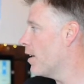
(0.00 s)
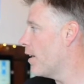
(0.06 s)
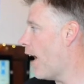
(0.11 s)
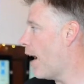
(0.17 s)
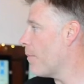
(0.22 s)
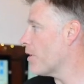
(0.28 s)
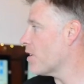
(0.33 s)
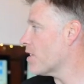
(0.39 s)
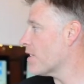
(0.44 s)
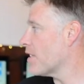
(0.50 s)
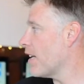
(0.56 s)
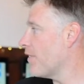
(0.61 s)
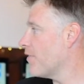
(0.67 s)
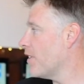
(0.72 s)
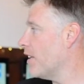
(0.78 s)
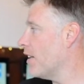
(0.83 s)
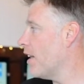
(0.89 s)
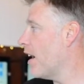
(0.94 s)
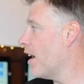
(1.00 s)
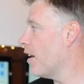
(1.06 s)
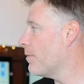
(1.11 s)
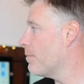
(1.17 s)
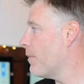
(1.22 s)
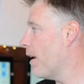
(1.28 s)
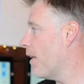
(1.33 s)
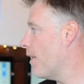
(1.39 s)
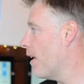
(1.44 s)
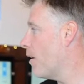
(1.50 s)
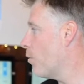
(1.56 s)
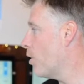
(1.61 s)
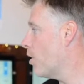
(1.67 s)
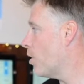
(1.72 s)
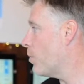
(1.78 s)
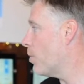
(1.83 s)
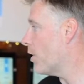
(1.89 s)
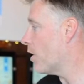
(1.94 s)
how much is left in there. And then
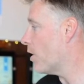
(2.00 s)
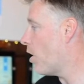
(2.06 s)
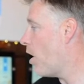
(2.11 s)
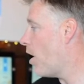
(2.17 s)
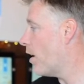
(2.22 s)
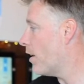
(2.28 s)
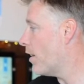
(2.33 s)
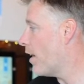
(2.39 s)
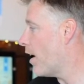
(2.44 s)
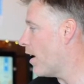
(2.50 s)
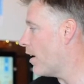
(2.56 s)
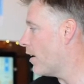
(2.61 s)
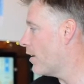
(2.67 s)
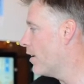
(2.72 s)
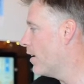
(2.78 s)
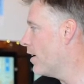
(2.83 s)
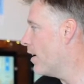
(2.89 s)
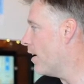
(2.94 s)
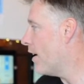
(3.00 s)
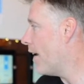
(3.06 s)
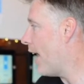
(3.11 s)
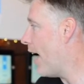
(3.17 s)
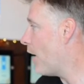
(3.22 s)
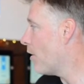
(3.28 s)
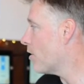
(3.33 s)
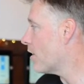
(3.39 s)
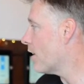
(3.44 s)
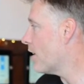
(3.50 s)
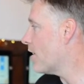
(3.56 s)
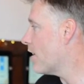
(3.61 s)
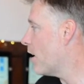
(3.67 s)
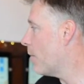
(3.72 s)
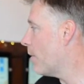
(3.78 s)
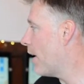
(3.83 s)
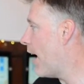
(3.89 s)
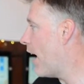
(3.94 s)
when you put the card in there, now it's gonna
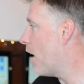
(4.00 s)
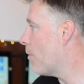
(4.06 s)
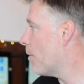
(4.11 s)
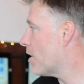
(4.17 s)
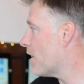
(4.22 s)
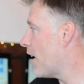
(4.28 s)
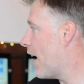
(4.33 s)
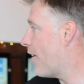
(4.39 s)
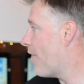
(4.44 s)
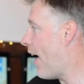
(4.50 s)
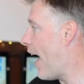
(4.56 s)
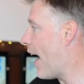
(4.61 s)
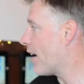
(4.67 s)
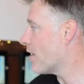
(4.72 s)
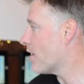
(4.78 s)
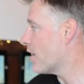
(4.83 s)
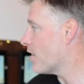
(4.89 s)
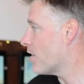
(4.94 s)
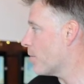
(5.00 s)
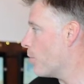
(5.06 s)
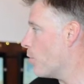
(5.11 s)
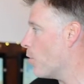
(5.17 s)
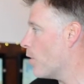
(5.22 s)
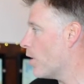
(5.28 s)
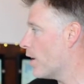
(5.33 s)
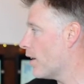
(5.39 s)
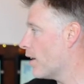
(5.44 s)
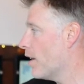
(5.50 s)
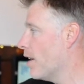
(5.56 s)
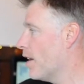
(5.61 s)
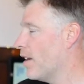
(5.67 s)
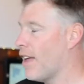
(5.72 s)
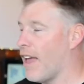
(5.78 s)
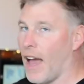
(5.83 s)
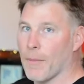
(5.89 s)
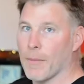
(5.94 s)
tell me how much I have access to pouring,
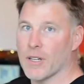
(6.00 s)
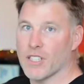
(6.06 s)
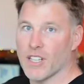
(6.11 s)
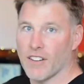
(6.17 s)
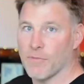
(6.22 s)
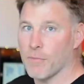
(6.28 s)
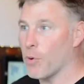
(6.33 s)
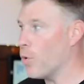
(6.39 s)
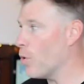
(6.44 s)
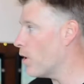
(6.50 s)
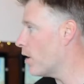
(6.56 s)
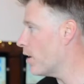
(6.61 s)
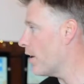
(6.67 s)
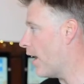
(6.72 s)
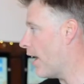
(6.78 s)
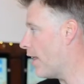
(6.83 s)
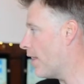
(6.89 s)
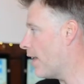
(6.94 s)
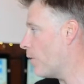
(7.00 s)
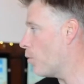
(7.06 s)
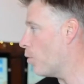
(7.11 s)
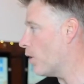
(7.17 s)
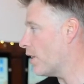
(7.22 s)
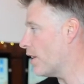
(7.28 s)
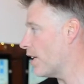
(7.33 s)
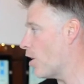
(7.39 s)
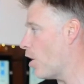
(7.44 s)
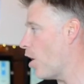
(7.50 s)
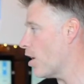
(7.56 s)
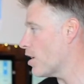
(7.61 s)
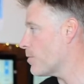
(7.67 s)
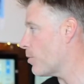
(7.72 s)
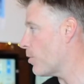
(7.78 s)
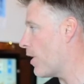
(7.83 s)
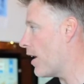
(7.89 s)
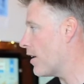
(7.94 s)
how much I've poured, and then what the
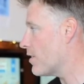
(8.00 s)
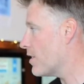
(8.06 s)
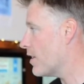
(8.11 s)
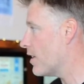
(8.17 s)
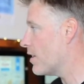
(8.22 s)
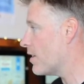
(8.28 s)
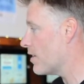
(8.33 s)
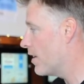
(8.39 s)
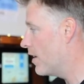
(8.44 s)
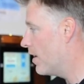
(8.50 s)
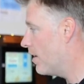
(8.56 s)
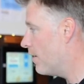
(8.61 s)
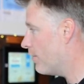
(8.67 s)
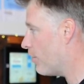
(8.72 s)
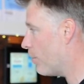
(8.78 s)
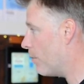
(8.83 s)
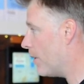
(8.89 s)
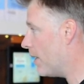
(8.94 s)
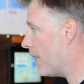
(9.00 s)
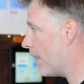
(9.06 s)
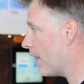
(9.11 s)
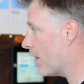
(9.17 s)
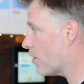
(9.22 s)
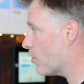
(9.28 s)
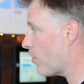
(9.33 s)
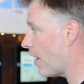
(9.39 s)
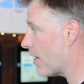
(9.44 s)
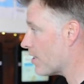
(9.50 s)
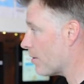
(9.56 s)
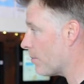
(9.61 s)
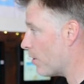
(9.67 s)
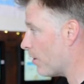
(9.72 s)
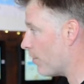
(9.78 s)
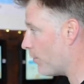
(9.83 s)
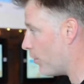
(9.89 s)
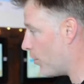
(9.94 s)
cost per ounce is. For me, I'm gonna try some
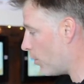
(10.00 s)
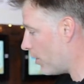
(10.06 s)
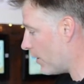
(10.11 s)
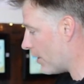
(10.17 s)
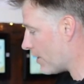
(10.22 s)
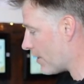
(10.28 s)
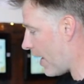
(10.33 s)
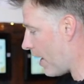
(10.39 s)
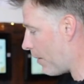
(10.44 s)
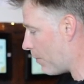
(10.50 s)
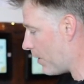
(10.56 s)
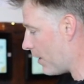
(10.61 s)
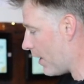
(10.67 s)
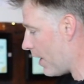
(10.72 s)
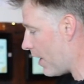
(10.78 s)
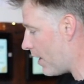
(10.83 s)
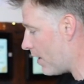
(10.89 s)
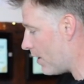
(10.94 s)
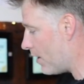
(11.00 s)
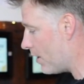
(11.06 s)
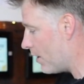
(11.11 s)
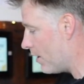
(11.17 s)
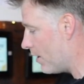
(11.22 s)
of the Furious IPA,